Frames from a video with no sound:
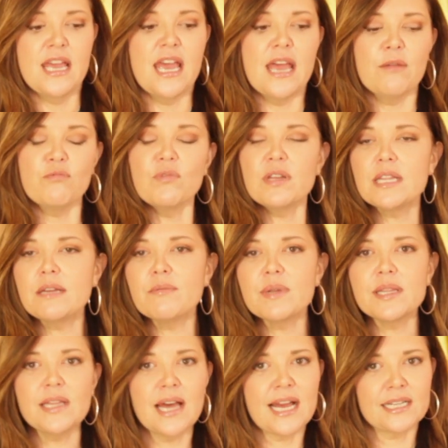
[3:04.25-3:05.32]
and really
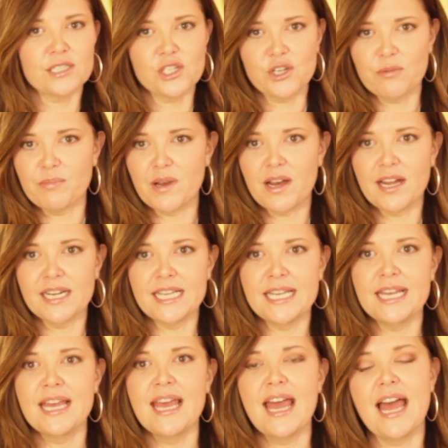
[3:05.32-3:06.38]
relax your body